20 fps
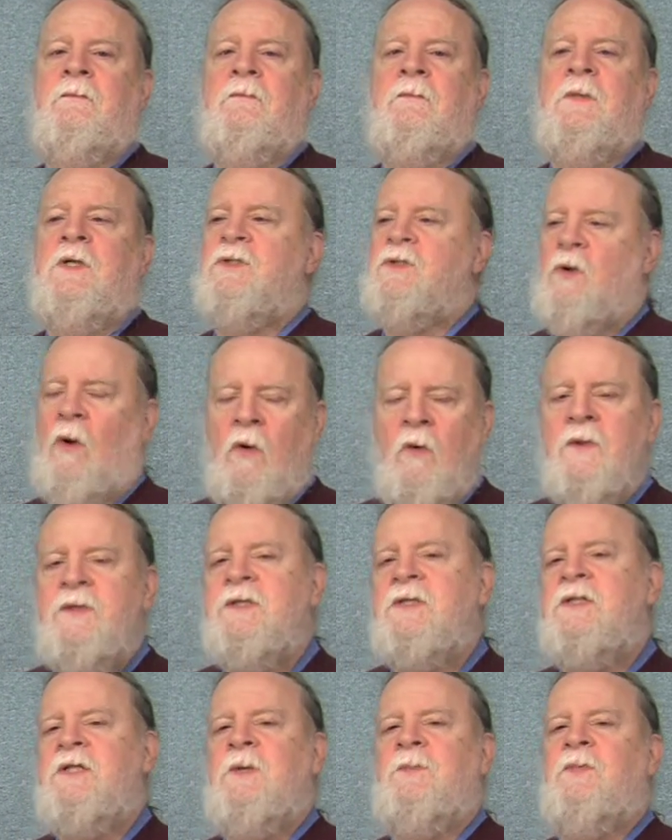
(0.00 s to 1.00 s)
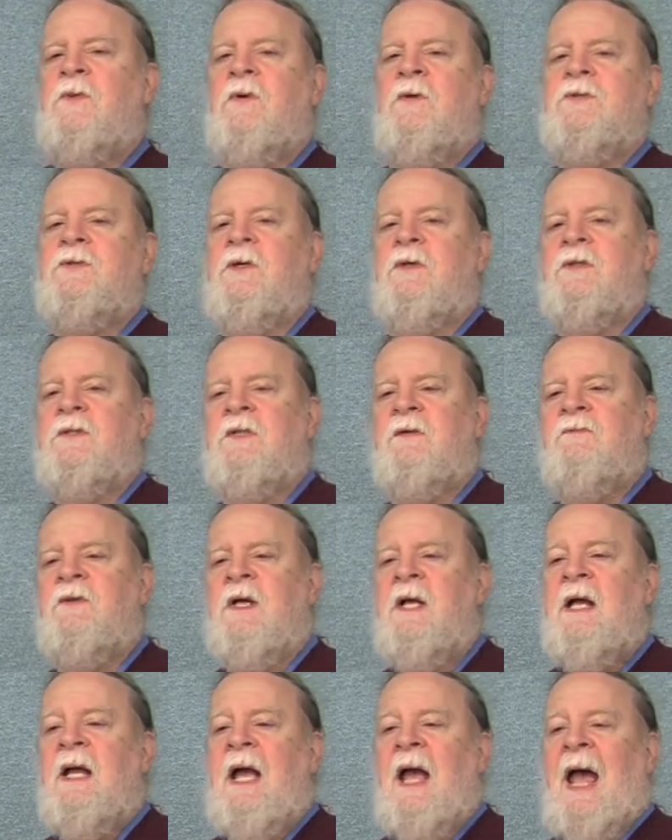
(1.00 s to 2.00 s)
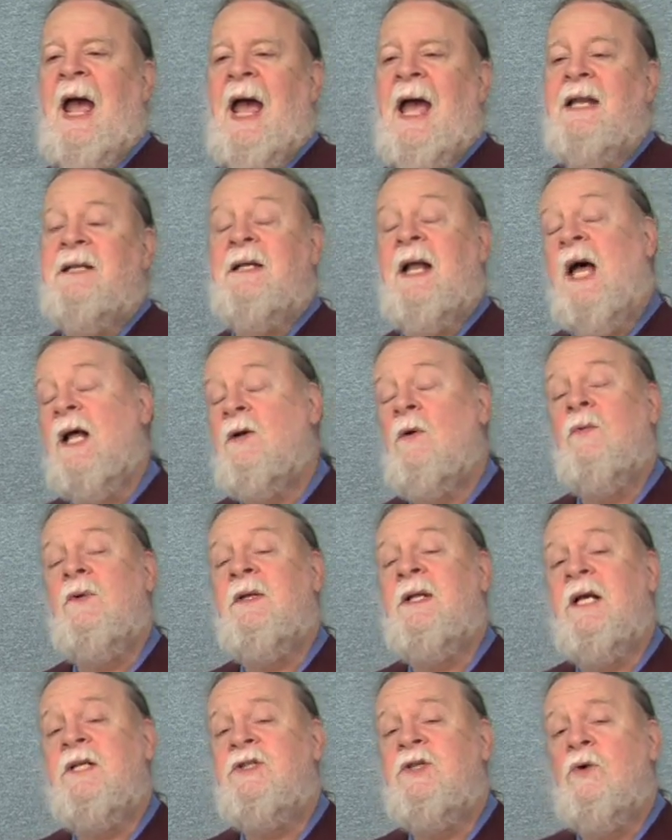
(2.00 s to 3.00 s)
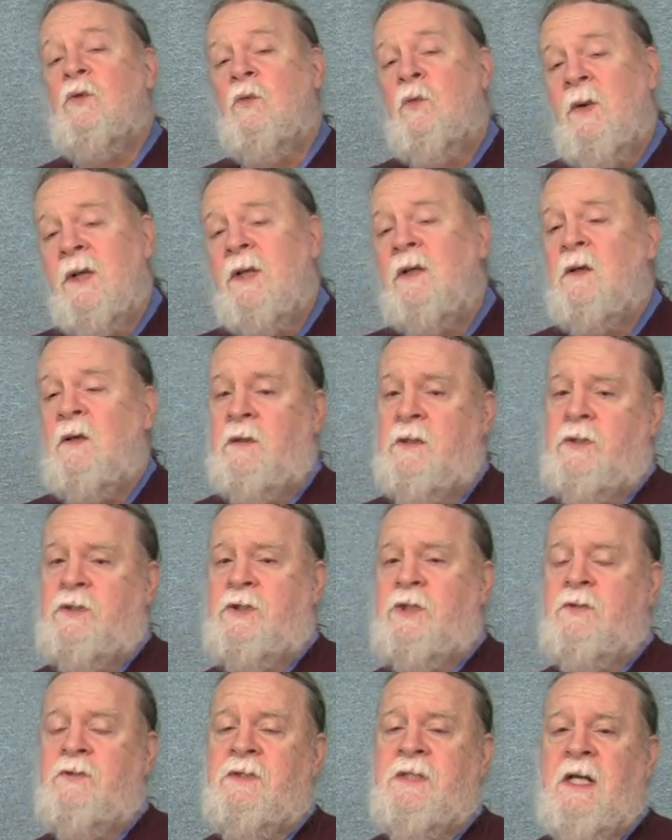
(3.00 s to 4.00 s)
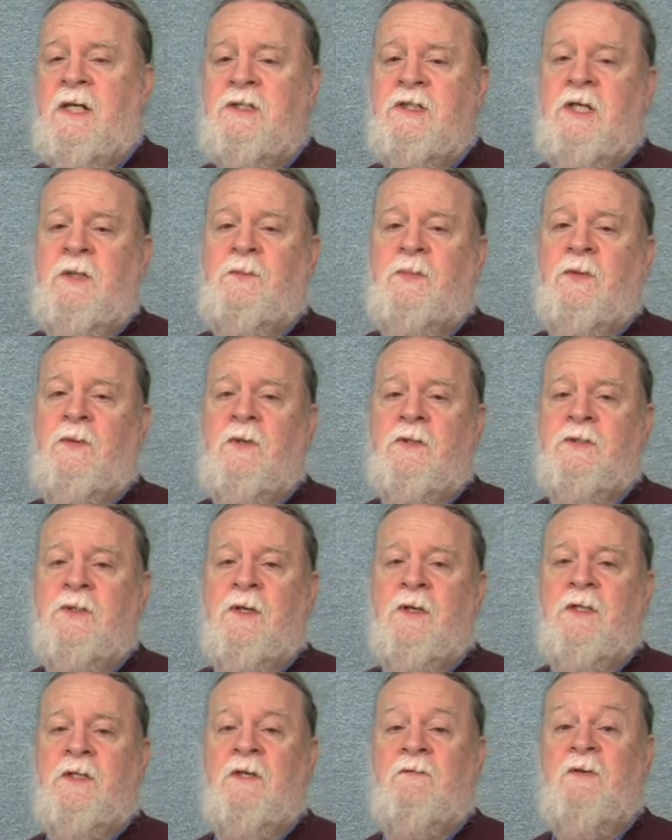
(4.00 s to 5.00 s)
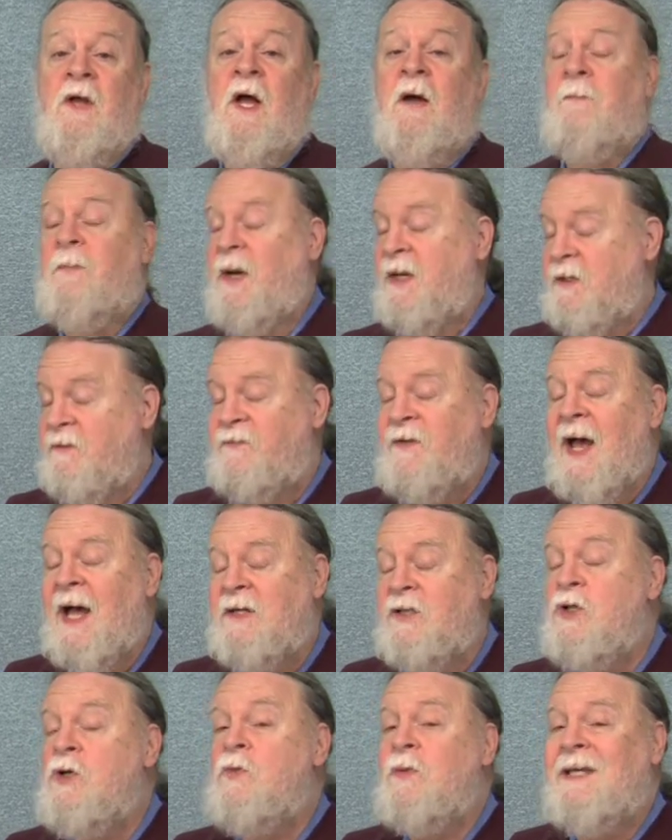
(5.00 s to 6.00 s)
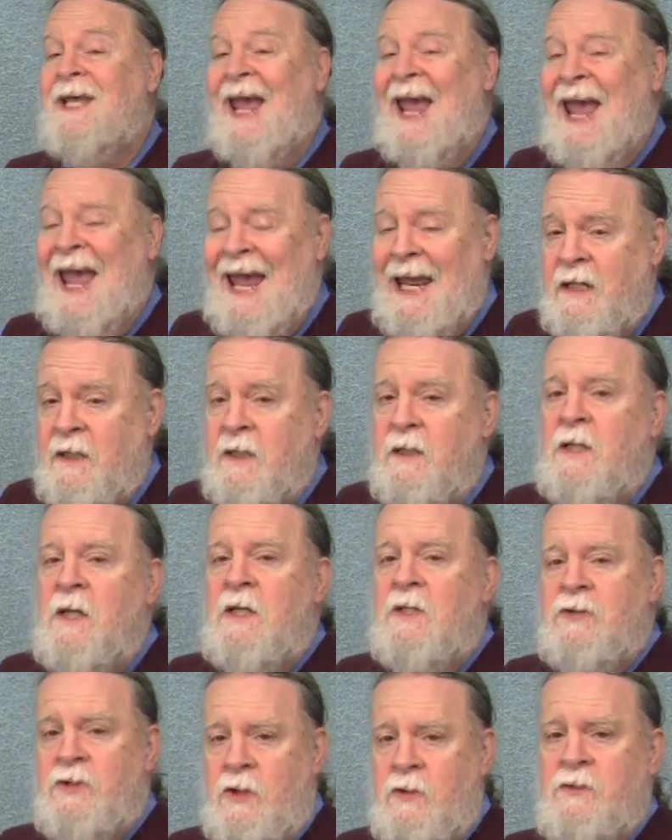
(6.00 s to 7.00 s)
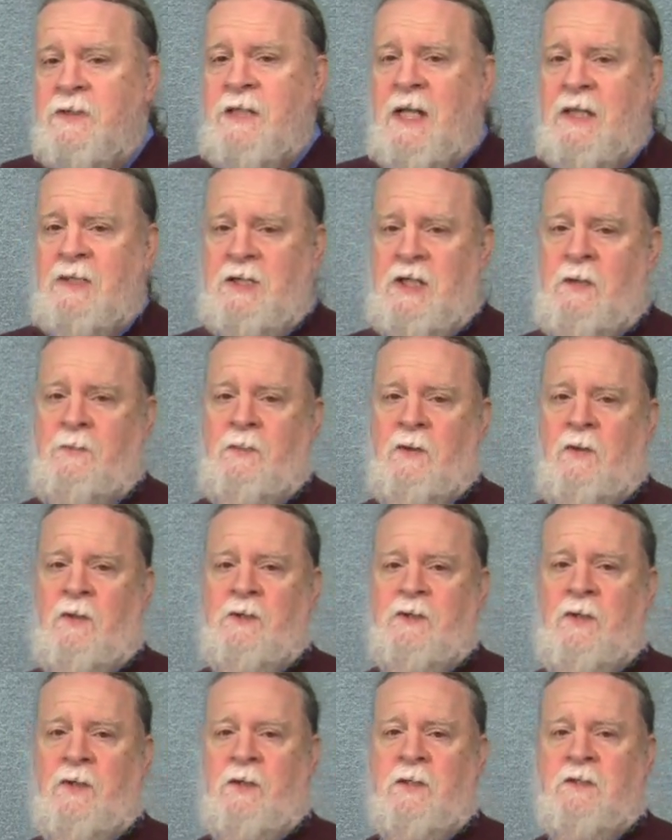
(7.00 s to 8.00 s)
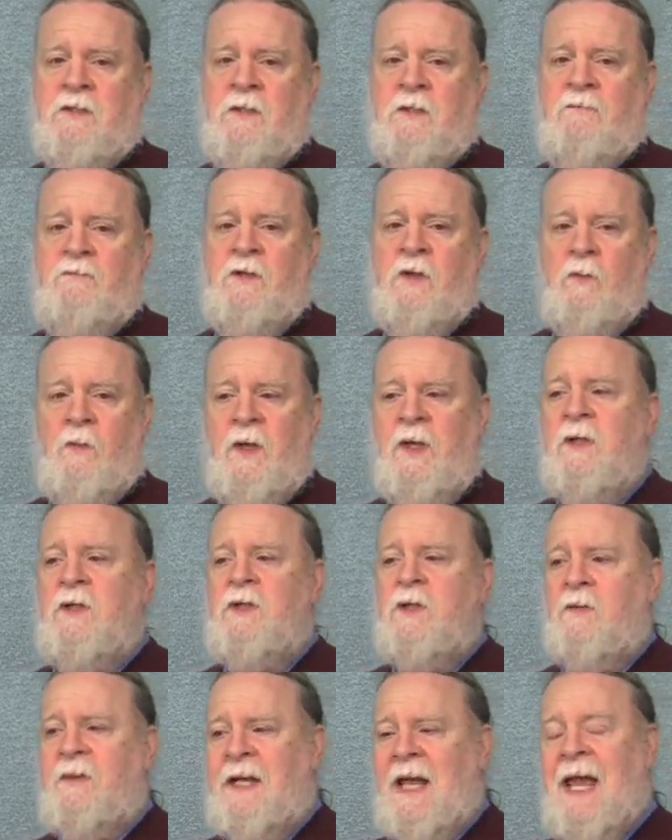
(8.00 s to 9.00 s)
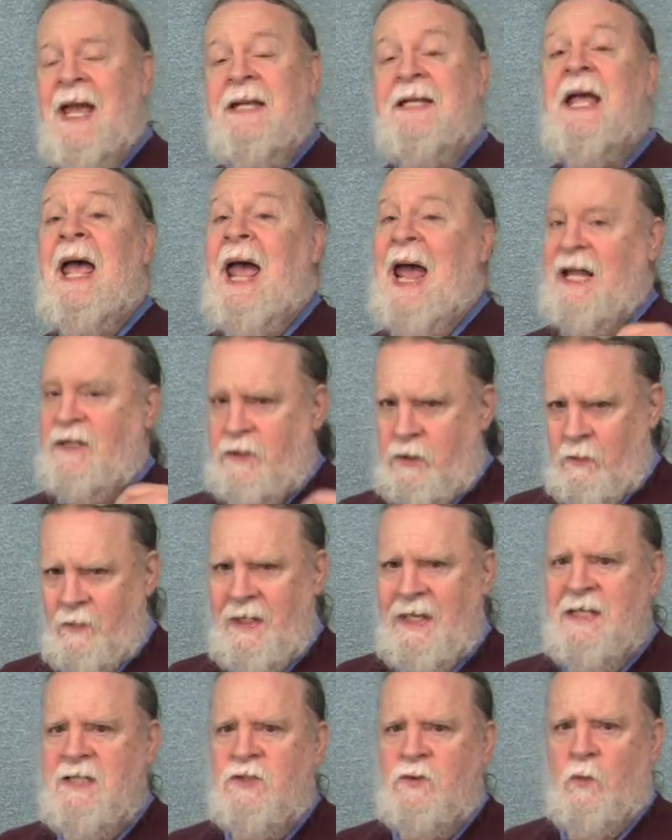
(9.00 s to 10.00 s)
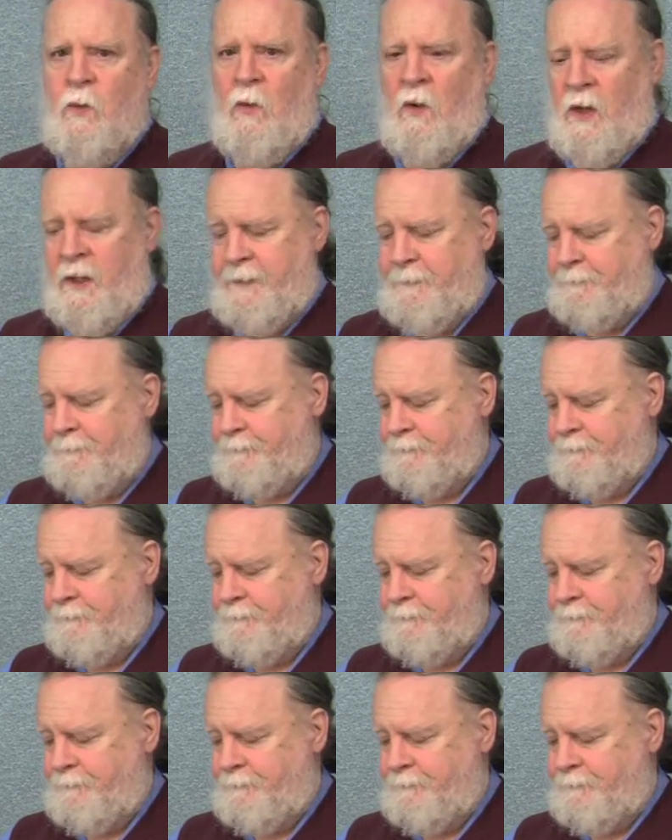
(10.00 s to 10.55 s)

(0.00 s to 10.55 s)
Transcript: There's always a cheaper alternative, and not only that you will choose that cheaper alternative, but in fact you can choose that cheaper alternative. You will, you can, and there is one.